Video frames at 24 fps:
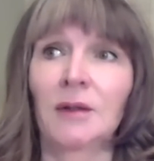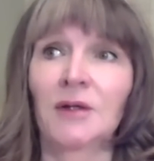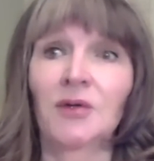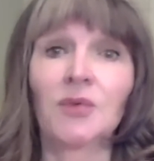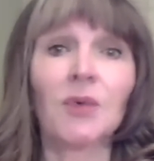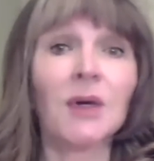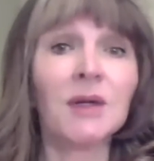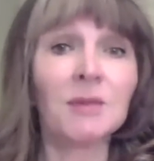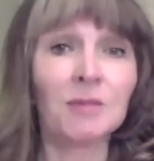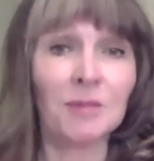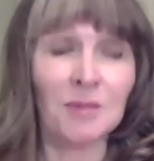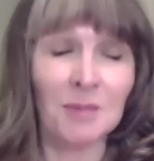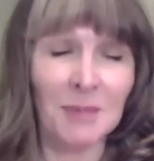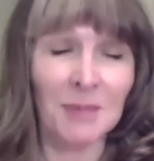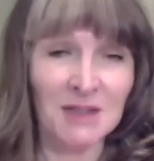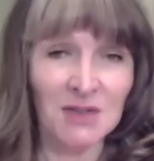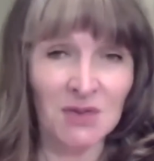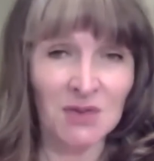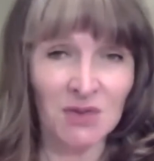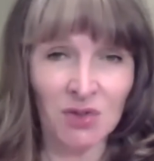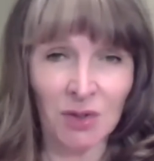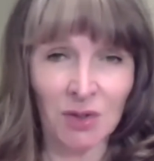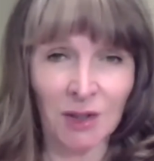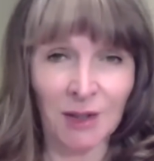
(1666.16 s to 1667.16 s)
great
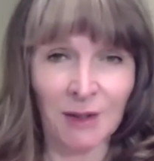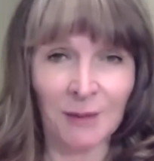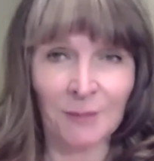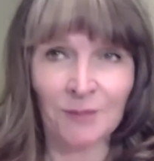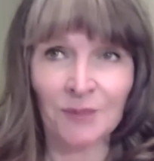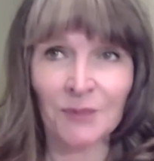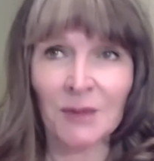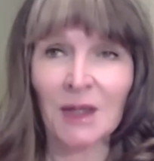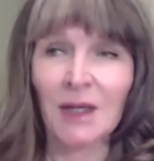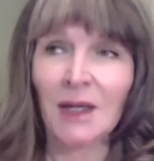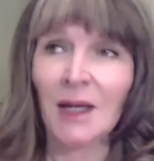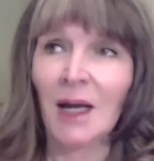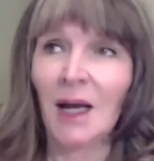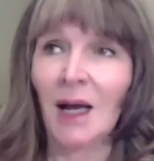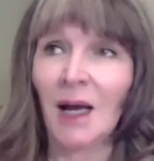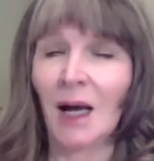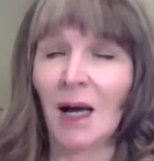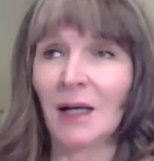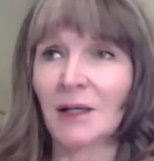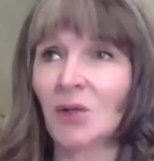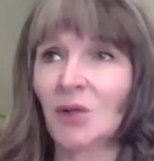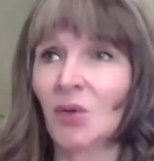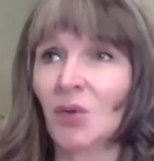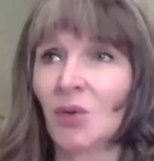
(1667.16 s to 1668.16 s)
mystery.
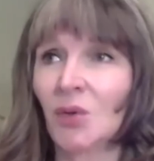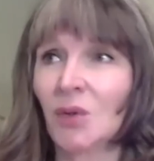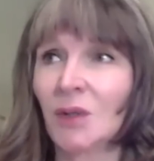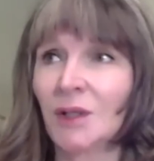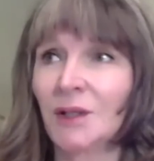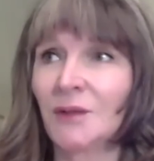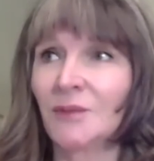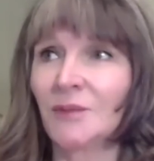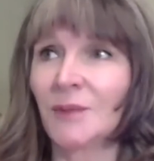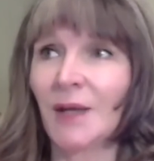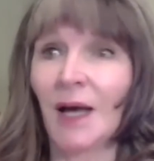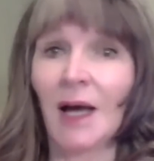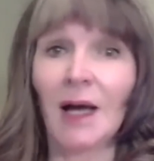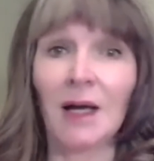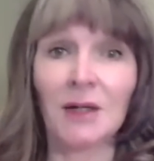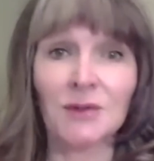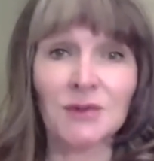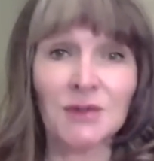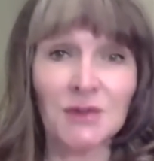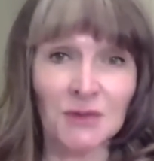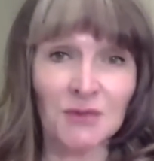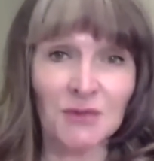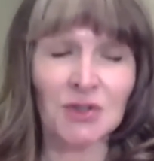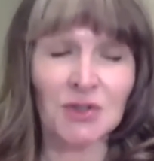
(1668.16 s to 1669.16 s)
I call it the
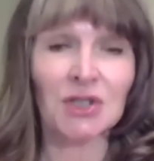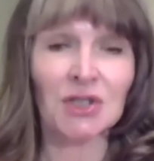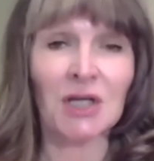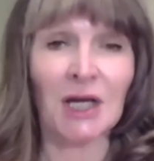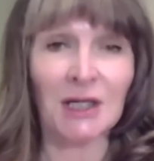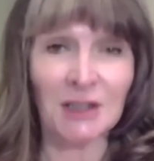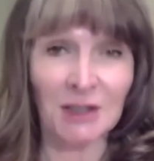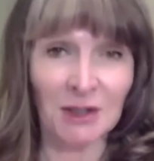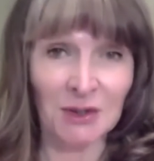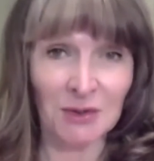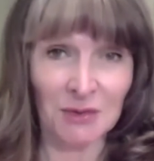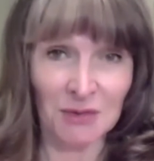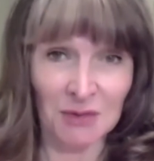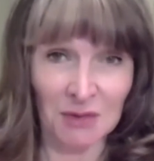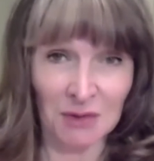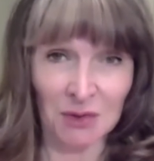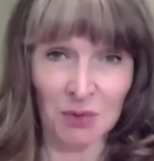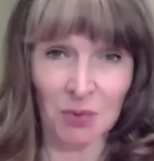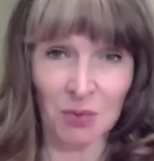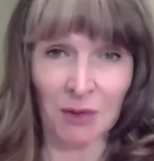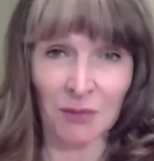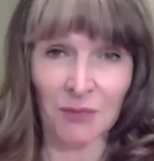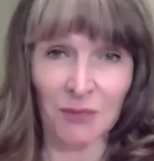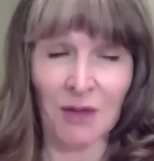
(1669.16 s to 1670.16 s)
house of shadows, the
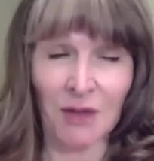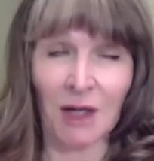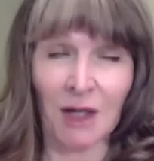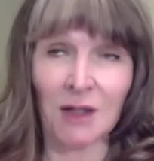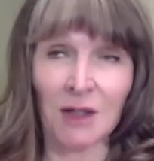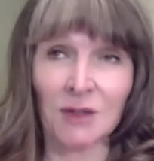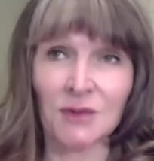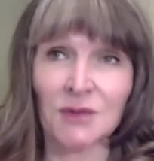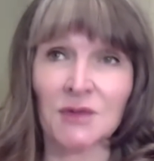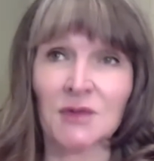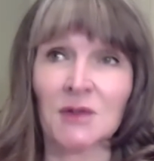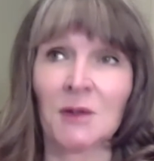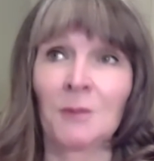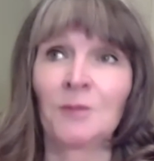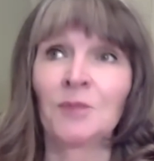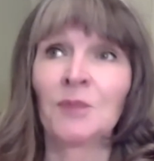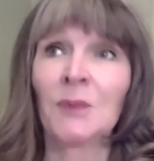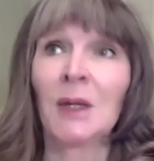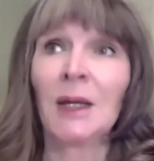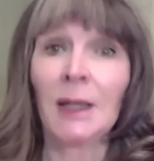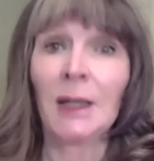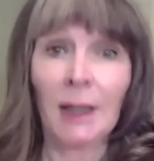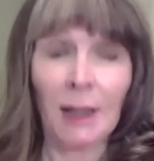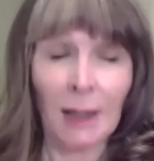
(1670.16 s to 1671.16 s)
12th house.
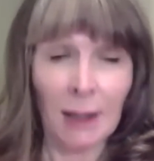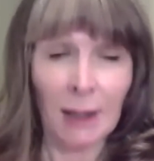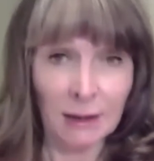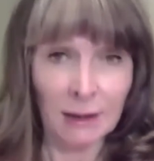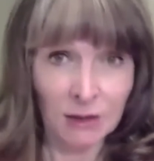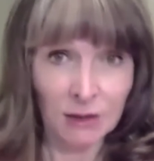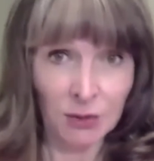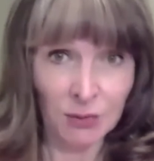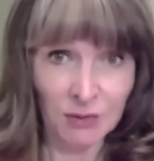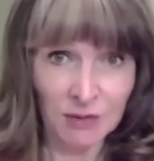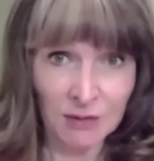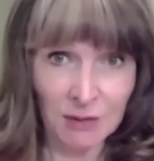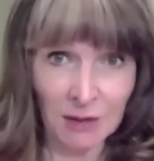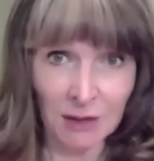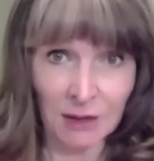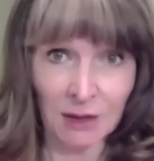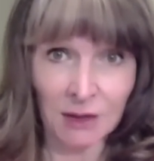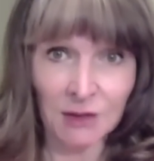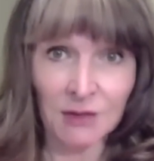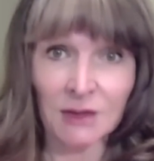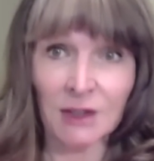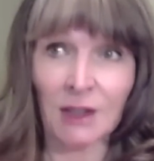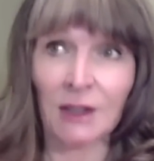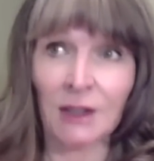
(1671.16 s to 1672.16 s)
And to a certain
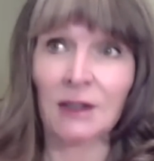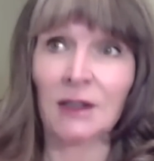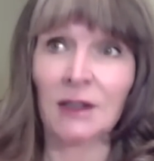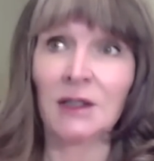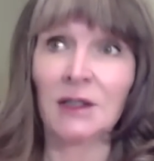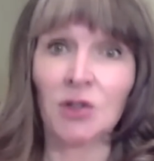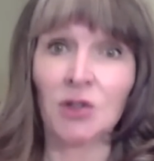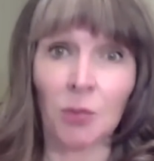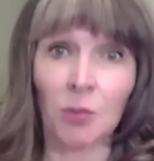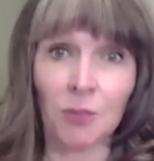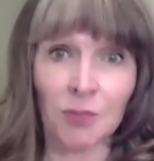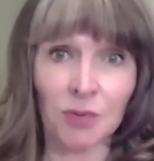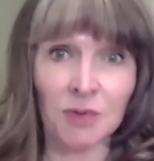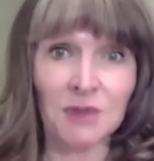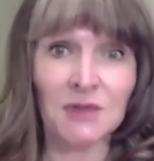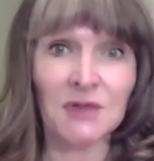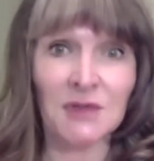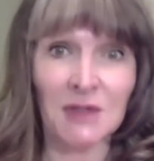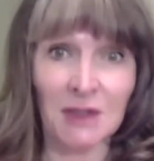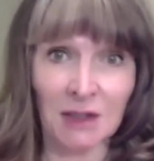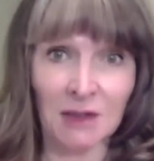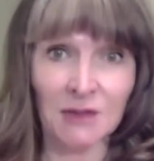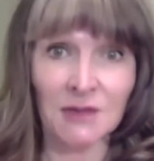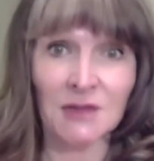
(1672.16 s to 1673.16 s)
extent, in your
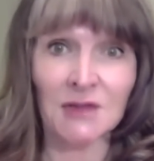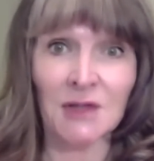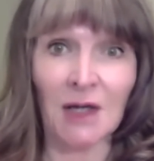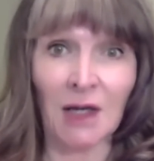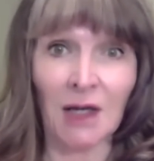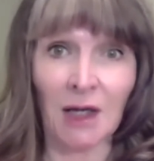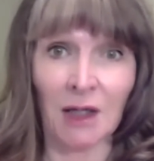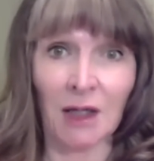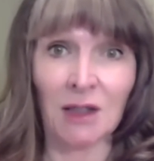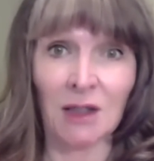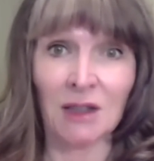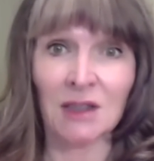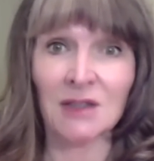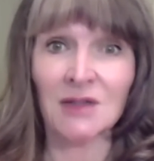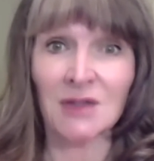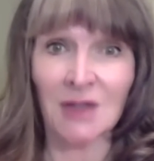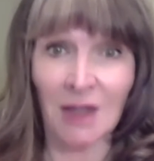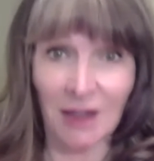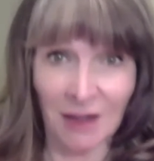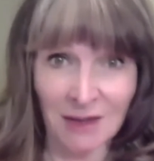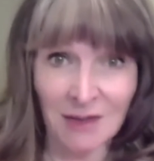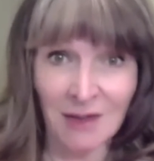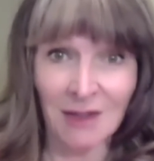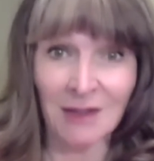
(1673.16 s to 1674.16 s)
preceding sign, it's
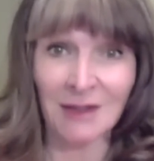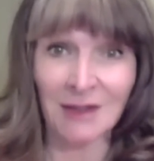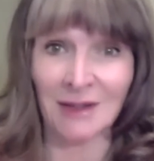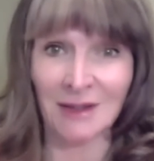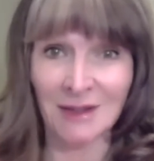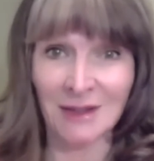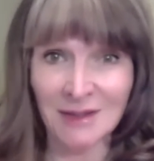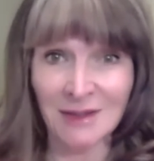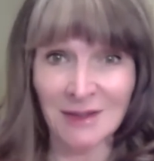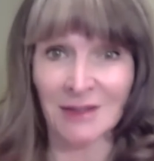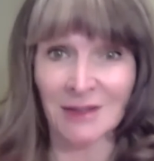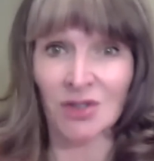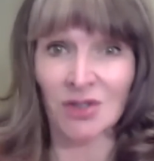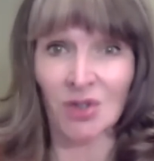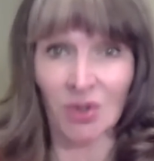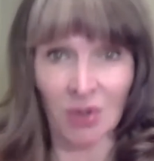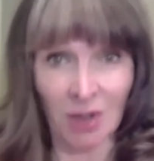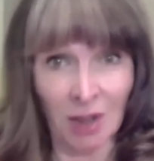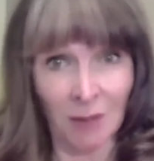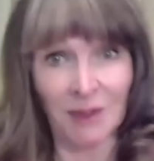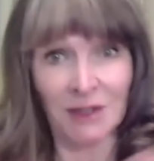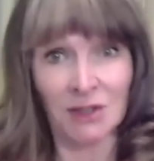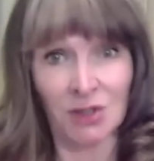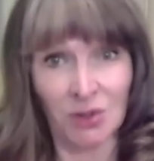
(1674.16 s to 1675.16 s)
like it's hidden, isn't it? It's not
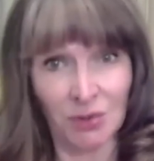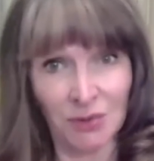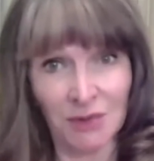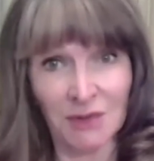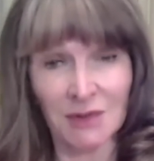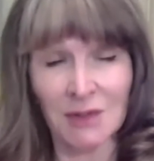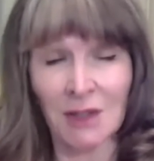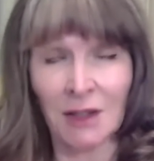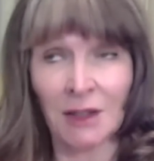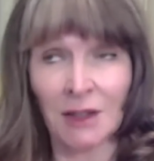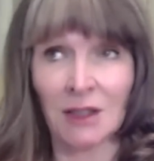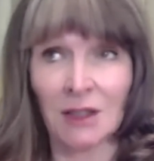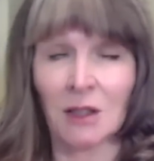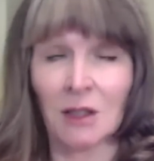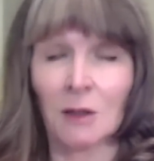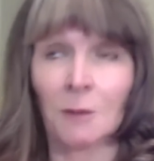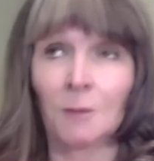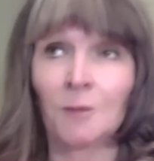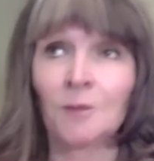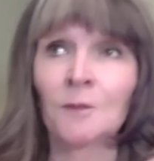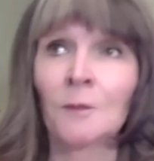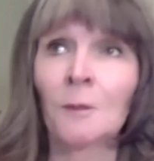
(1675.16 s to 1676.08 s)
come into your sign yet.